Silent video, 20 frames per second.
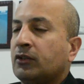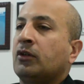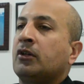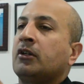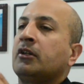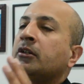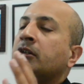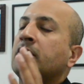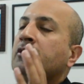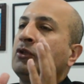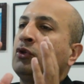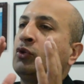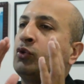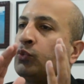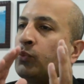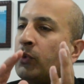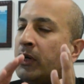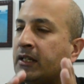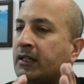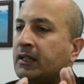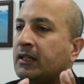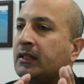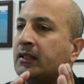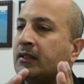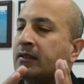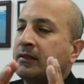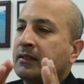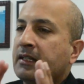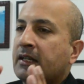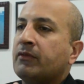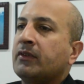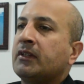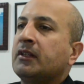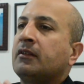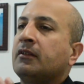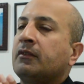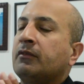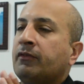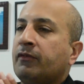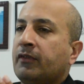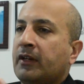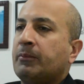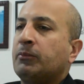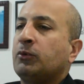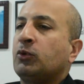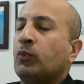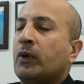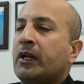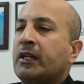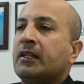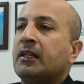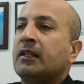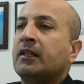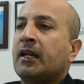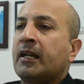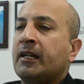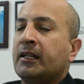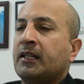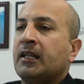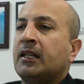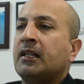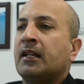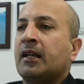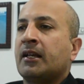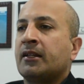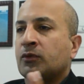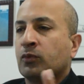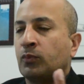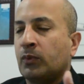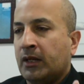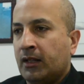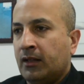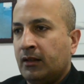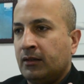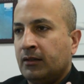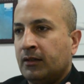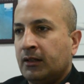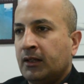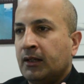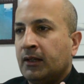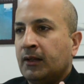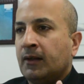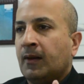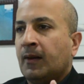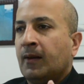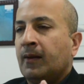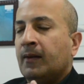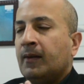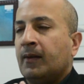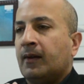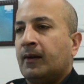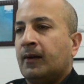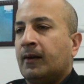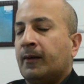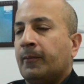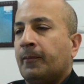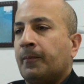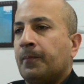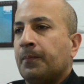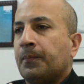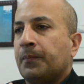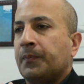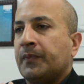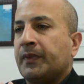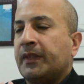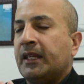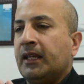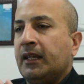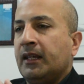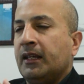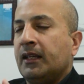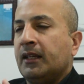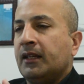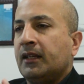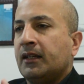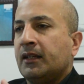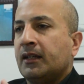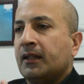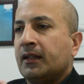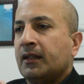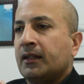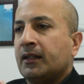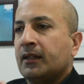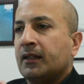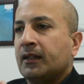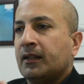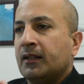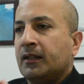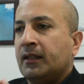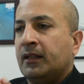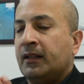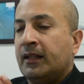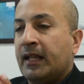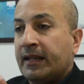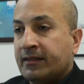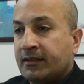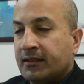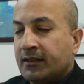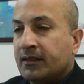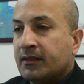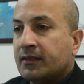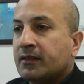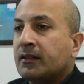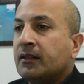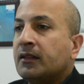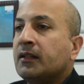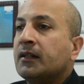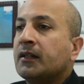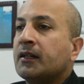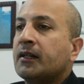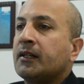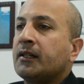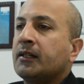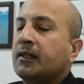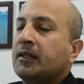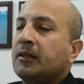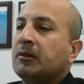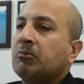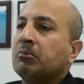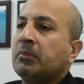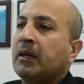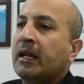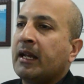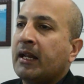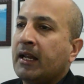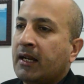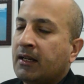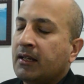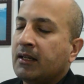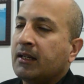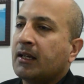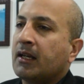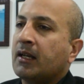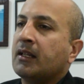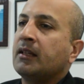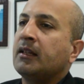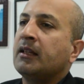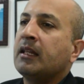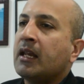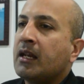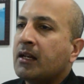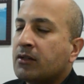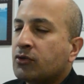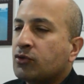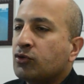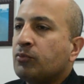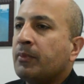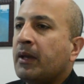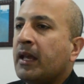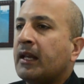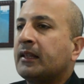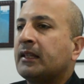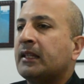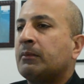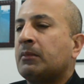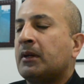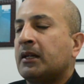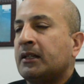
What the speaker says: on 27th Feb 2019 as well. The lessons learned by India needs to make them